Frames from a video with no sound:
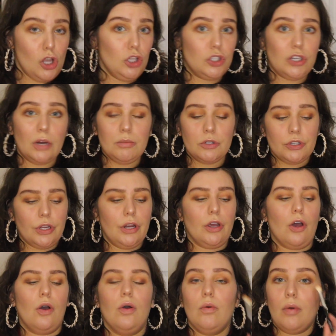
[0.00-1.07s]
So I'm just going to
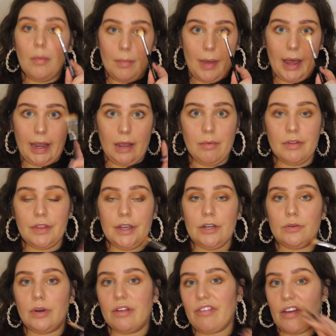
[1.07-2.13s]
go back in with the
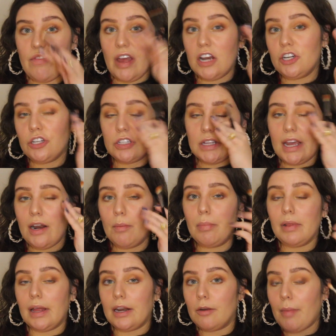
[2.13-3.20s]
E25 and just kind of
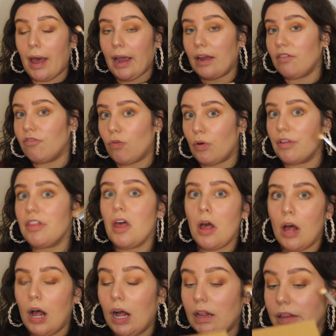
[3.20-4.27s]
blend back and forth
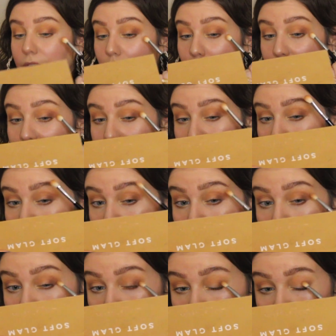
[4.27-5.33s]
a little bit to really
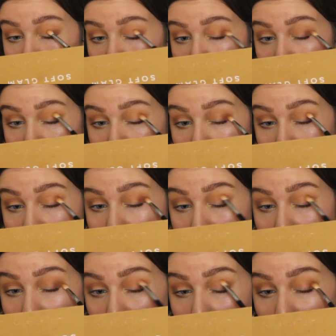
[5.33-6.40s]
make sure that it's
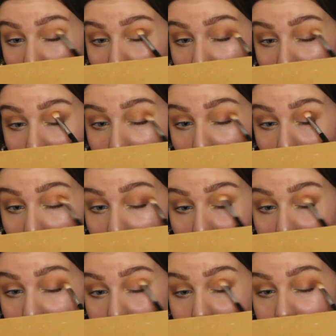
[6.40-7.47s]
the look that I
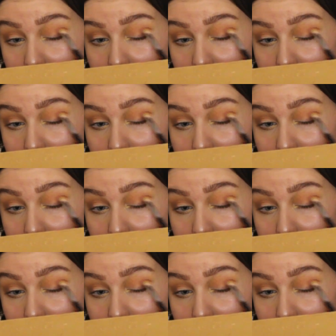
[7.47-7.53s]
want.